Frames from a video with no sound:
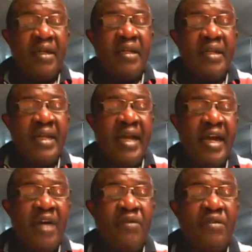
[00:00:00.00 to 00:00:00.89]

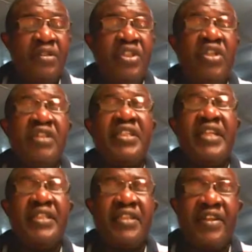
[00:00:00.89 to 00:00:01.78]
Now, just
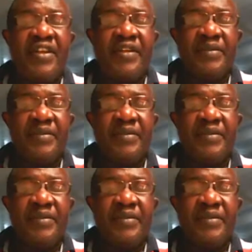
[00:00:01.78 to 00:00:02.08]
yesterday,